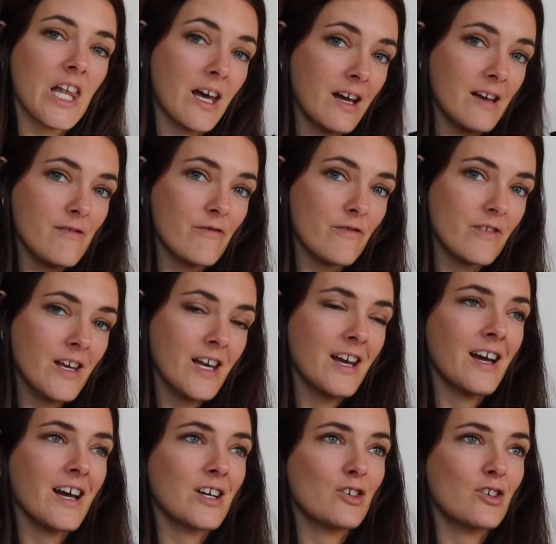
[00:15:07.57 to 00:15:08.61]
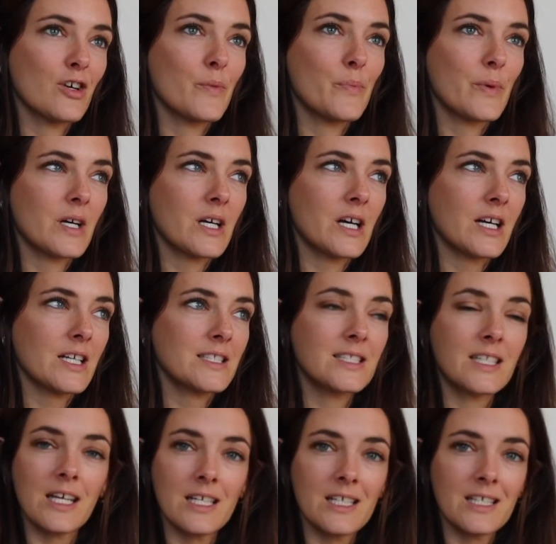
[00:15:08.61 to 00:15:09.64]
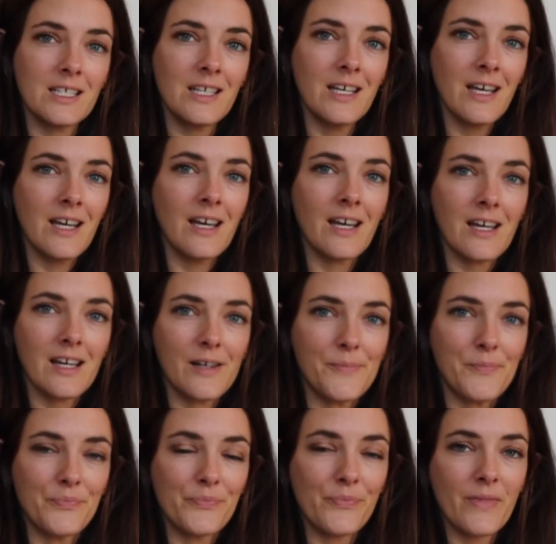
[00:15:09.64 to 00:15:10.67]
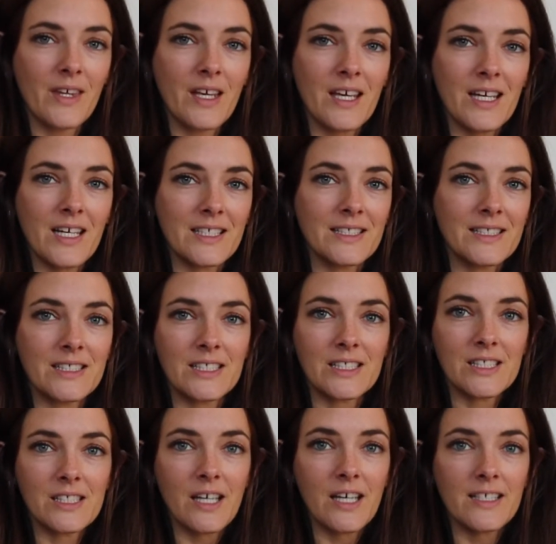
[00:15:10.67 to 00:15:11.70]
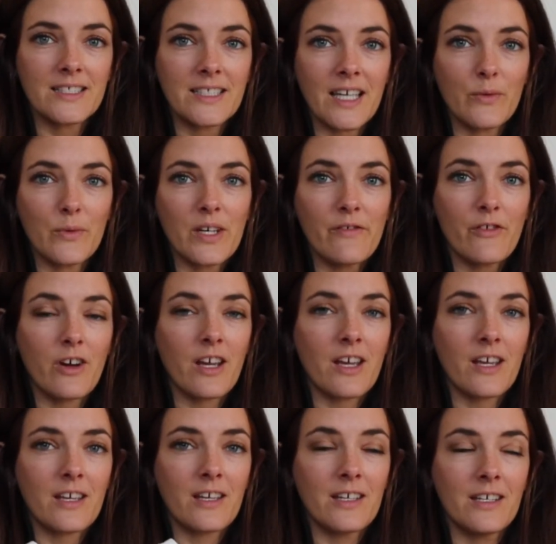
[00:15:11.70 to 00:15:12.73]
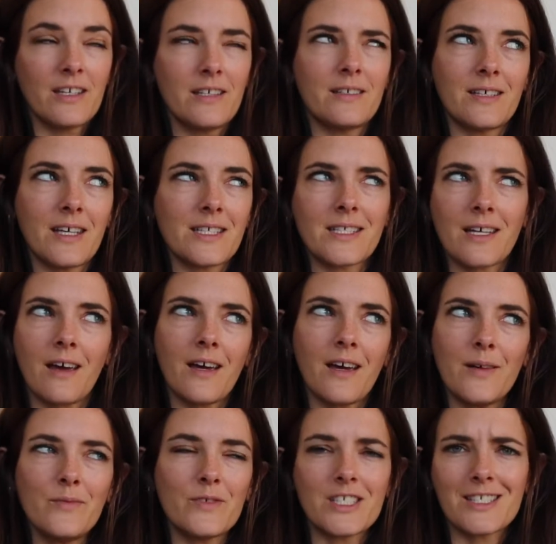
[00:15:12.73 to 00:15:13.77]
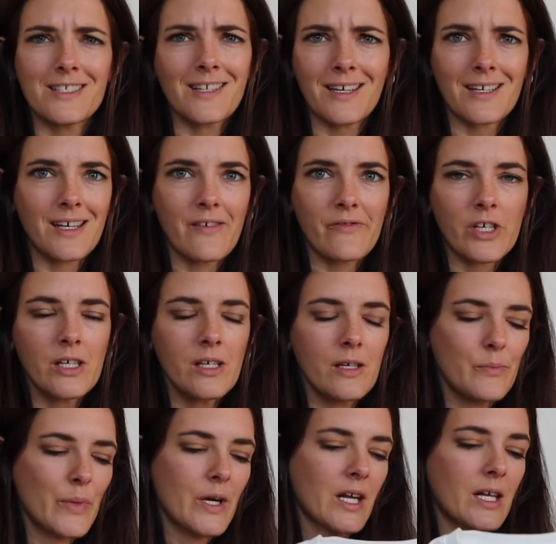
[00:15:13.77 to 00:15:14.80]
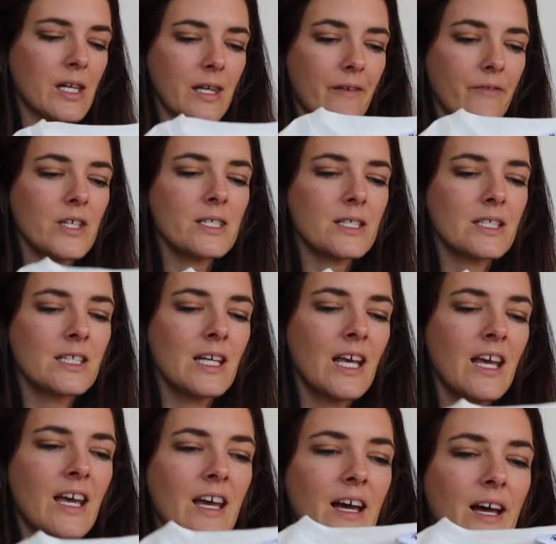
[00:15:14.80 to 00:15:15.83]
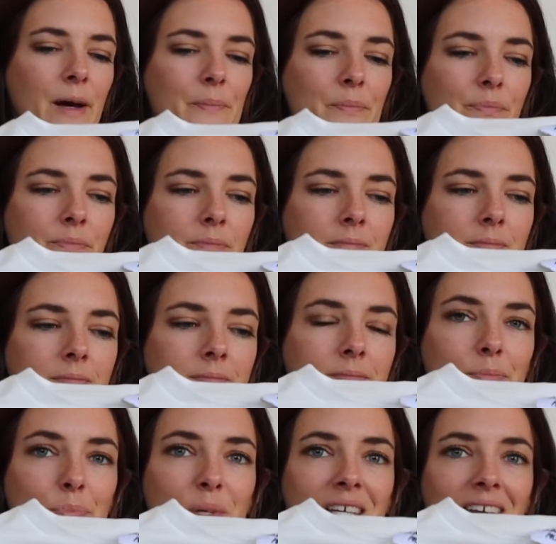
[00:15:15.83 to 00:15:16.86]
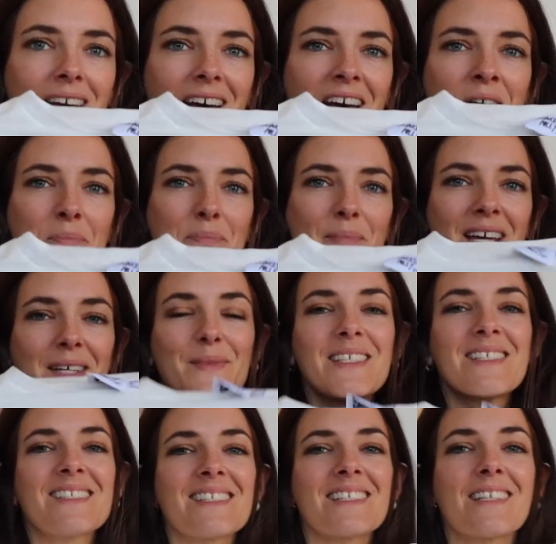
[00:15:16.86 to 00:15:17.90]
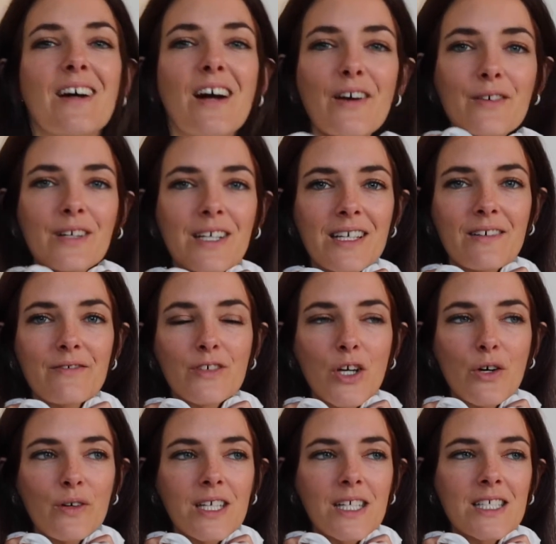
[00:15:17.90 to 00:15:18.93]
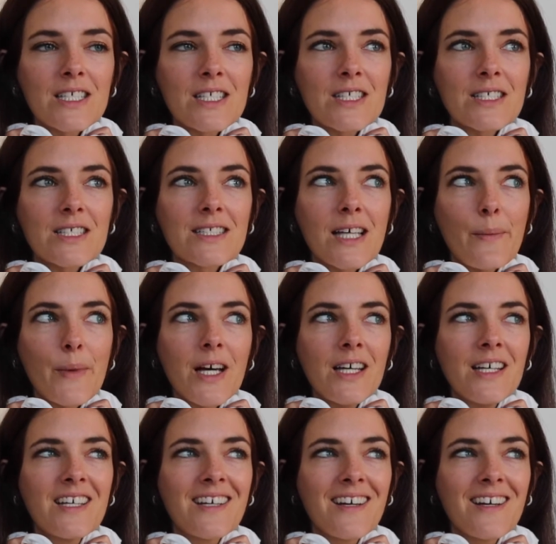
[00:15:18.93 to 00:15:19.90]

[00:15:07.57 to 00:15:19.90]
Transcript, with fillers: life. I grew up ice skating um, and I still ice skate whenever I get time, which is like never, but I love it. Um, but yeah, maybe it's the irony of going into summer,